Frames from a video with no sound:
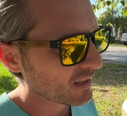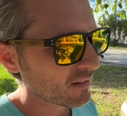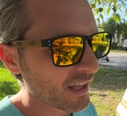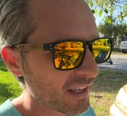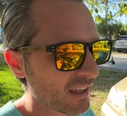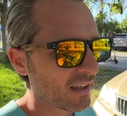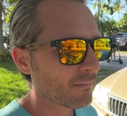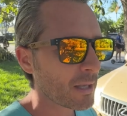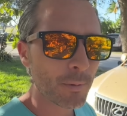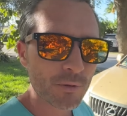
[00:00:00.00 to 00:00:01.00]
Like,
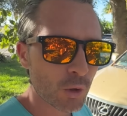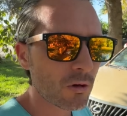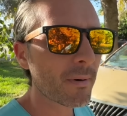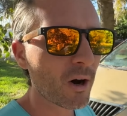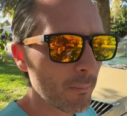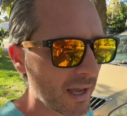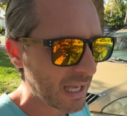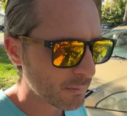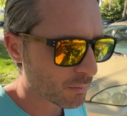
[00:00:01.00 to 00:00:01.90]
People knew about Miami